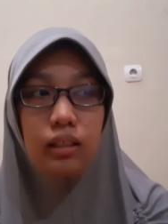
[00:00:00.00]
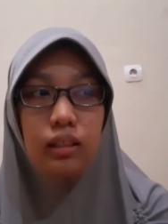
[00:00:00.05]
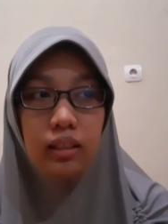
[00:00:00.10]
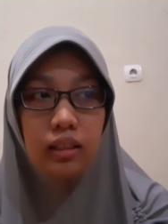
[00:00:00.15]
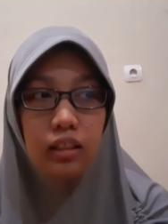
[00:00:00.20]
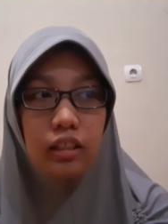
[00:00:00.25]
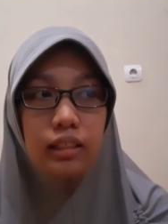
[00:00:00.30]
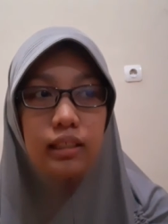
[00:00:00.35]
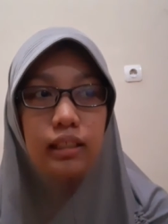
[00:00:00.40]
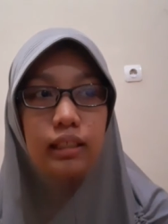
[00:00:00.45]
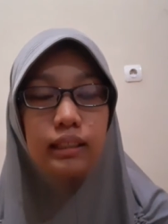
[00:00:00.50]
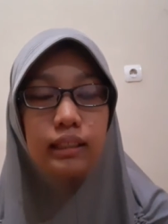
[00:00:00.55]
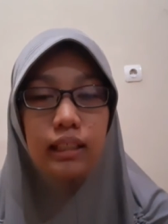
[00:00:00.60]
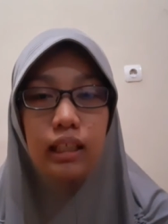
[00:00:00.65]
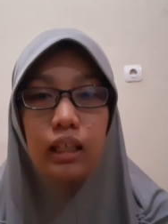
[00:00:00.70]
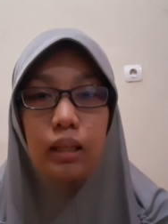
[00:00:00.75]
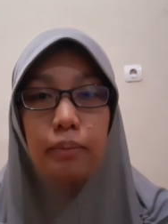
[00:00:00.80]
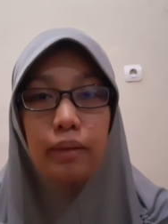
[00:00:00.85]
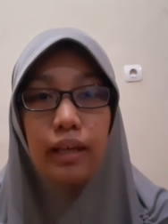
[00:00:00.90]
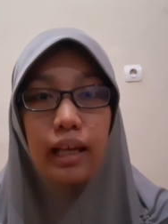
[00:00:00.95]
learners
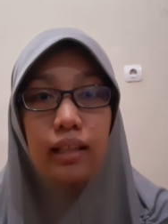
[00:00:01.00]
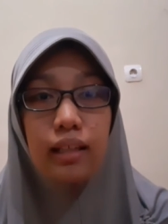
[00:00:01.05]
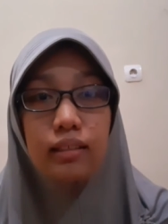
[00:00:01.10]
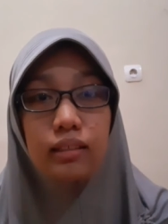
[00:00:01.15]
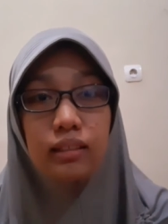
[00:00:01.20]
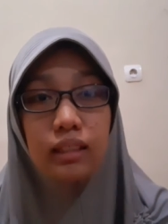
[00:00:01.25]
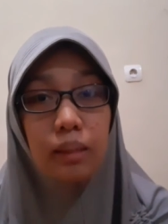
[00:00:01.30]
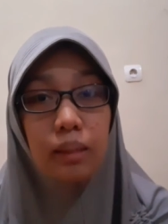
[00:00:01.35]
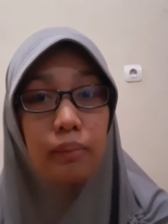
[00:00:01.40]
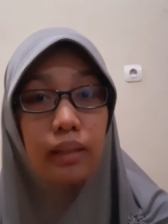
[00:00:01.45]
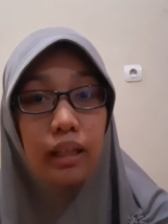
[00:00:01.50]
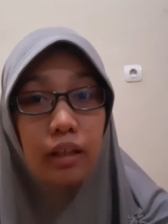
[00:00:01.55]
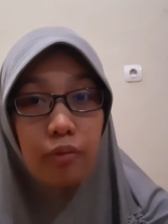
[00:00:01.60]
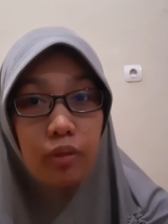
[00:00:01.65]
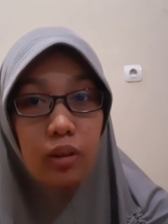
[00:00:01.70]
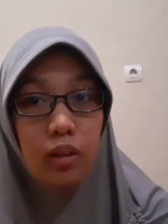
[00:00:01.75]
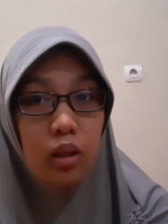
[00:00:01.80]
can be at the same level